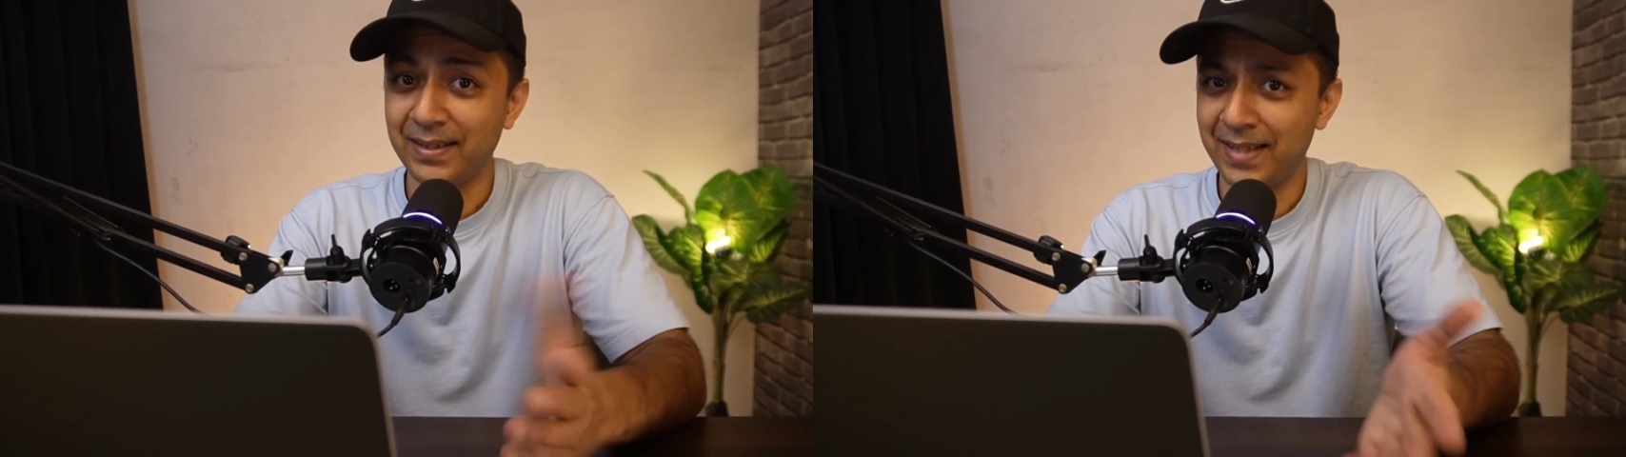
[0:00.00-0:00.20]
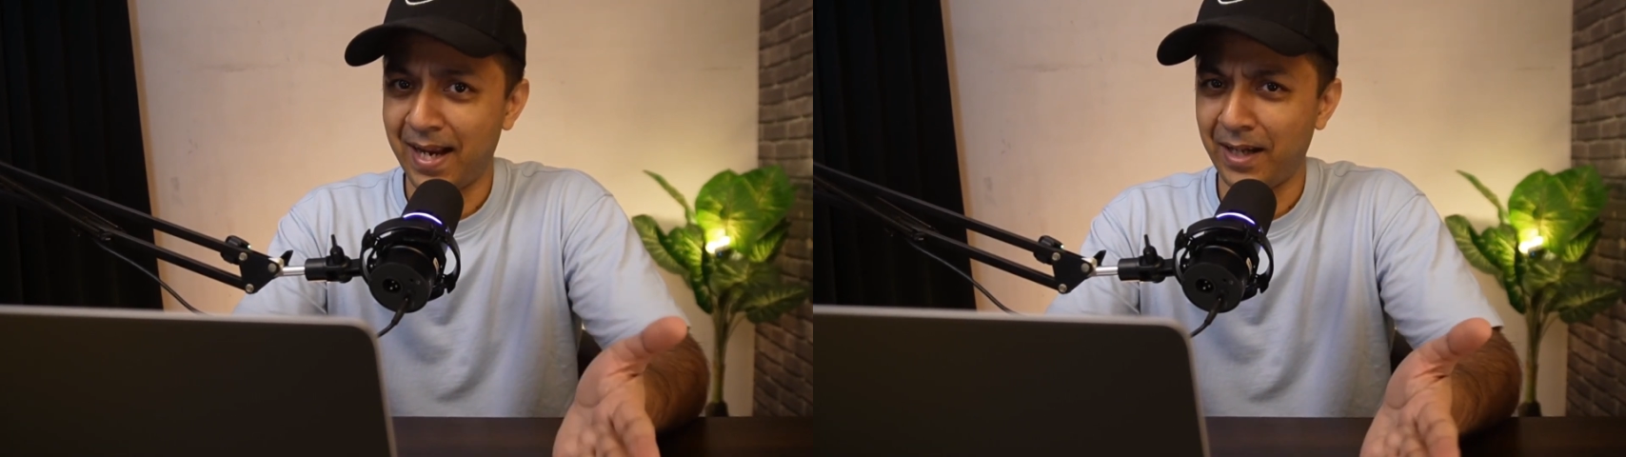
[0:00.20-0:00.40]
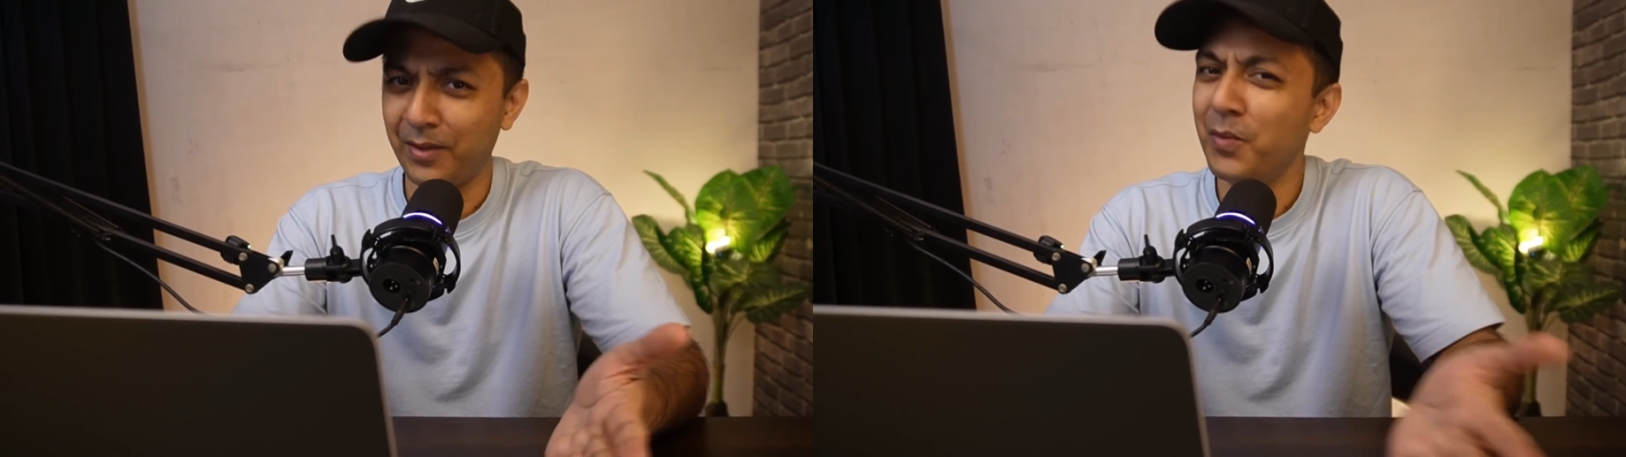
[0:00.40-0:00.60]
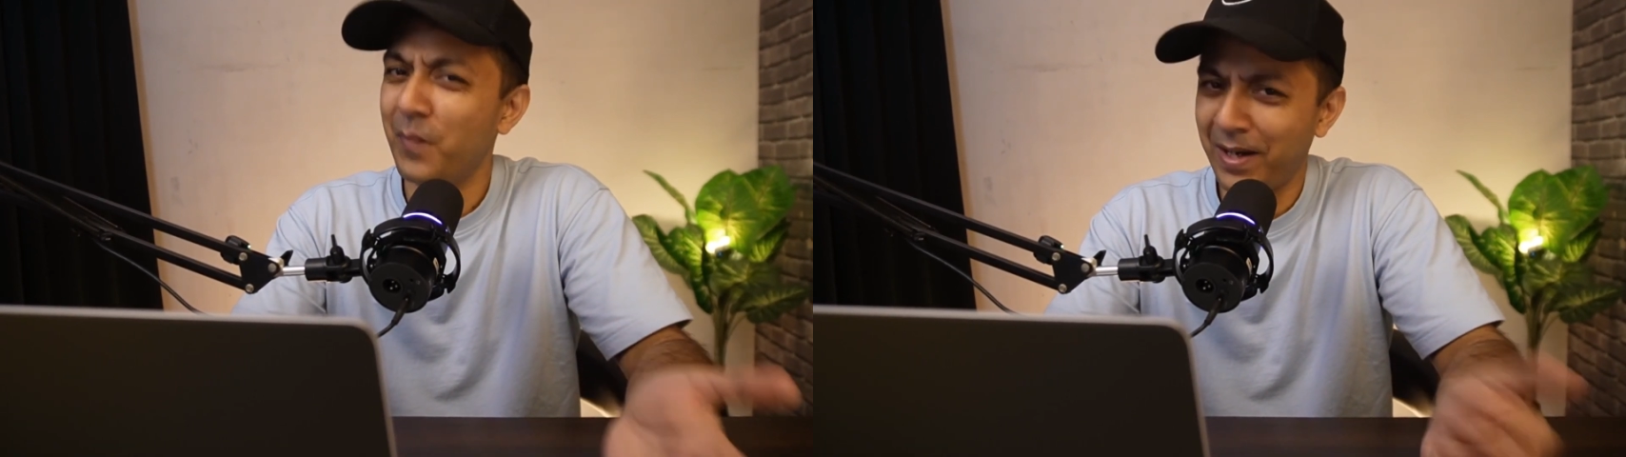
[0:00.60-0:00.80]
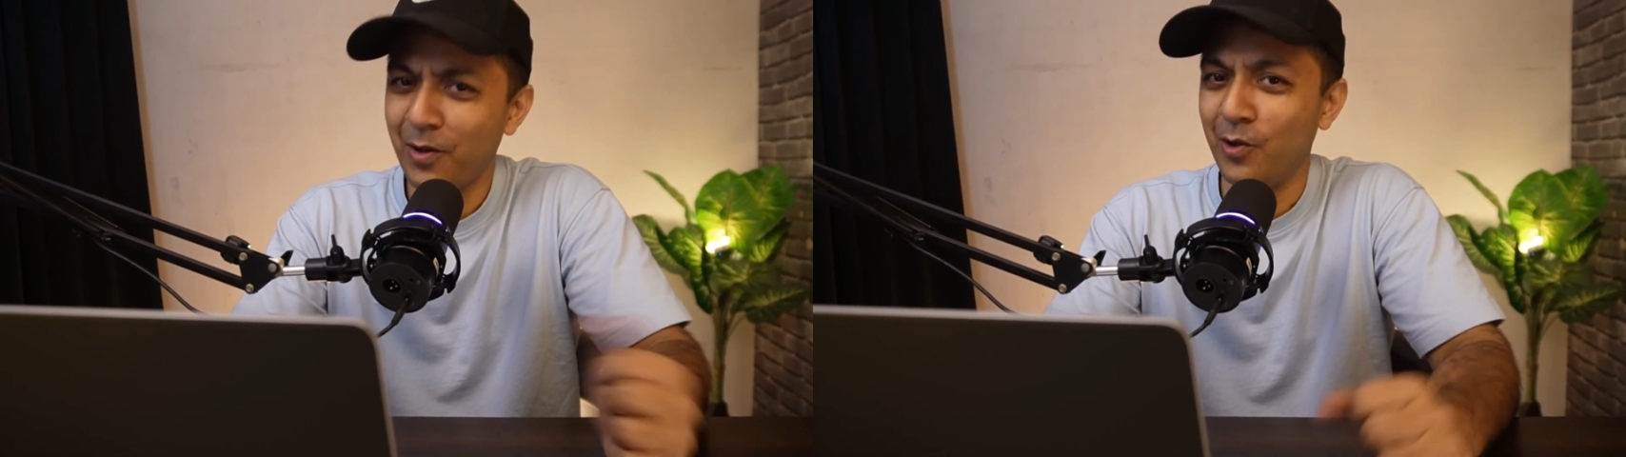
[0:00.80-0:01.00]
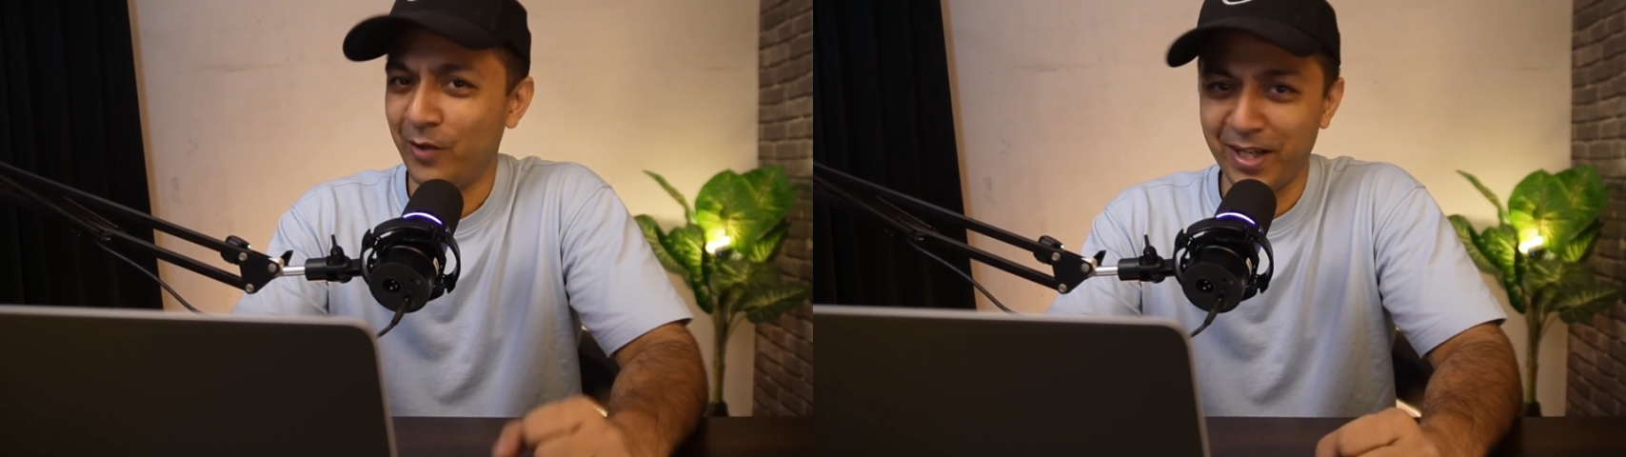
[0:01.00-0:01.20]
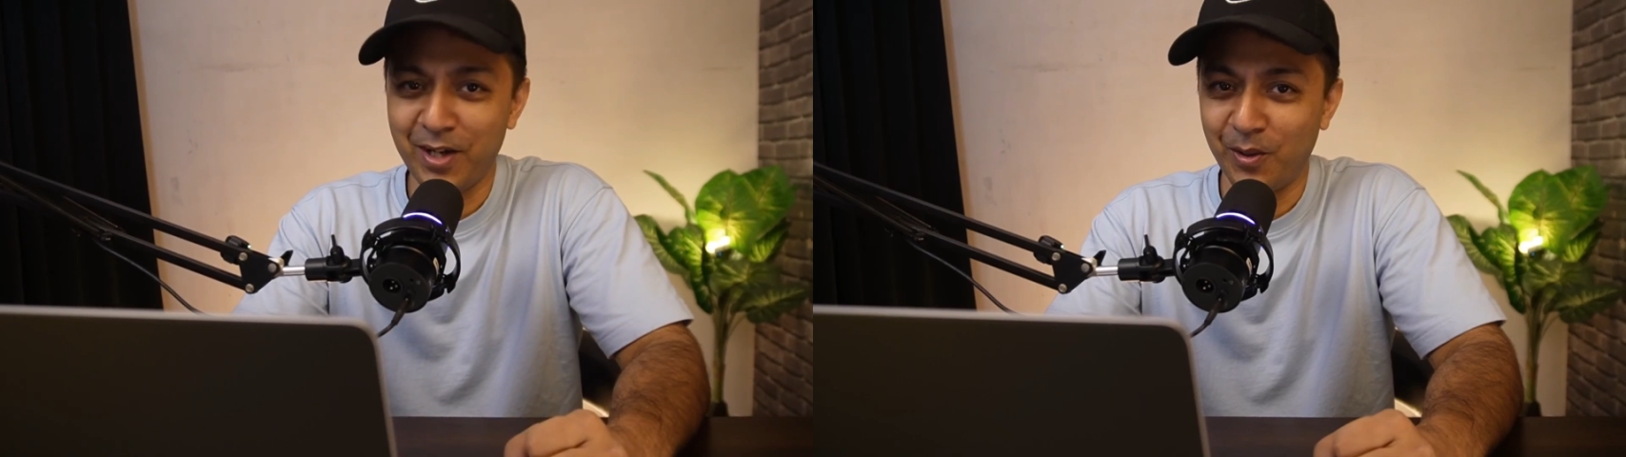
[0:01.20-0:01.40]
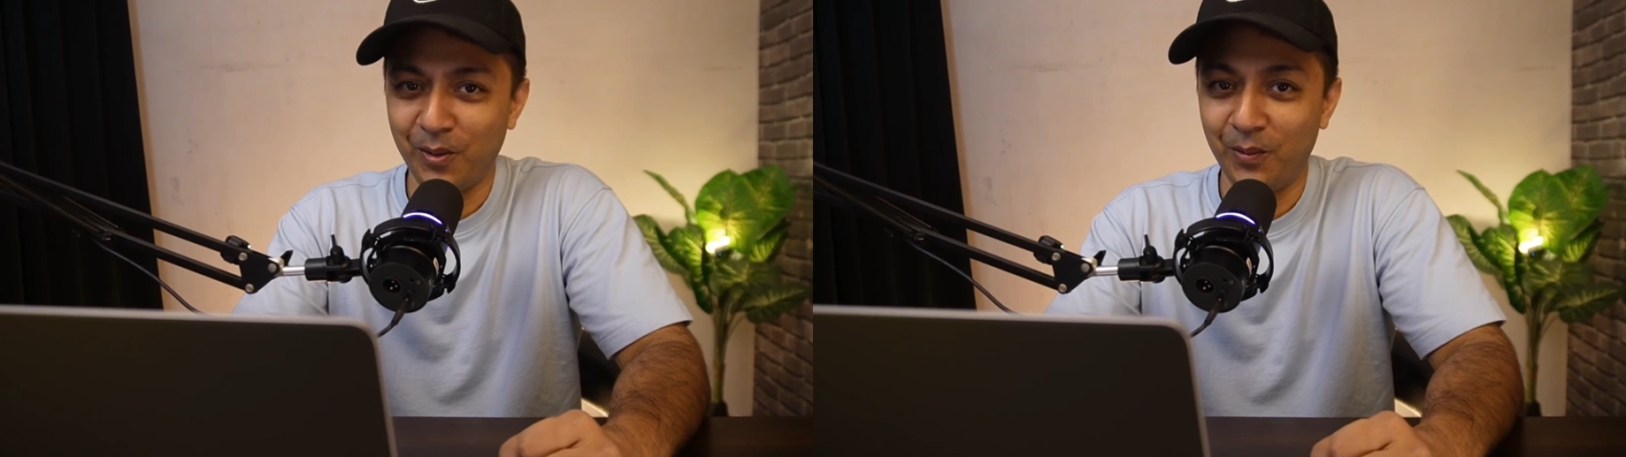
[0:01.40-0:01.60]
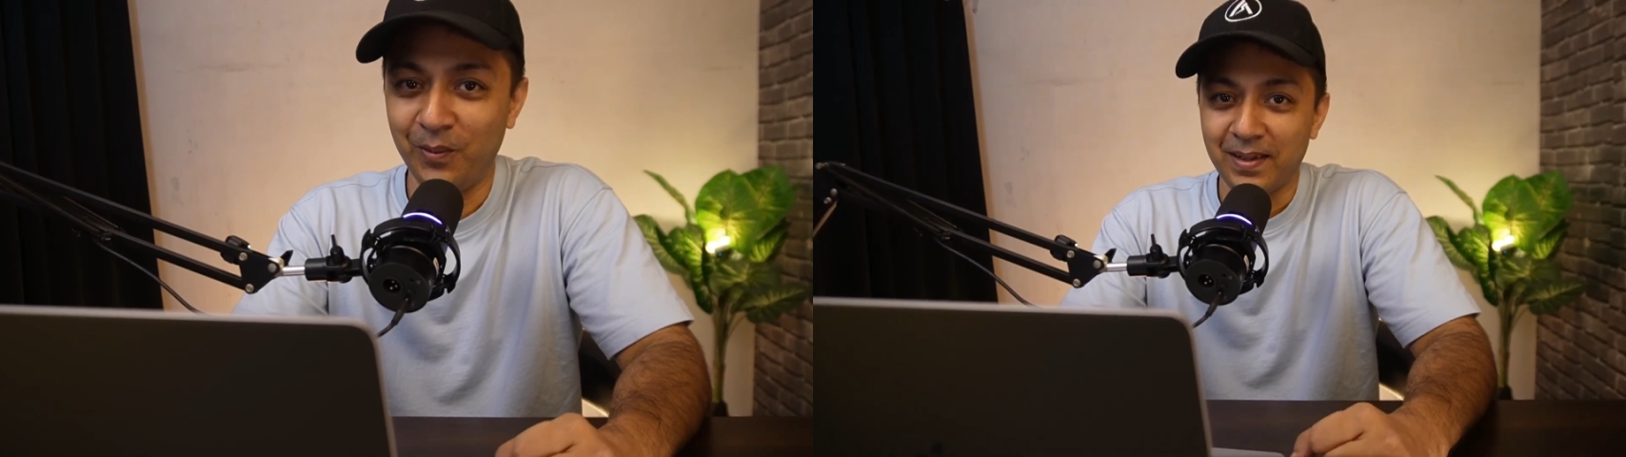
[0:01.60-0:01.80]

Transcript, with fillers: that you might already know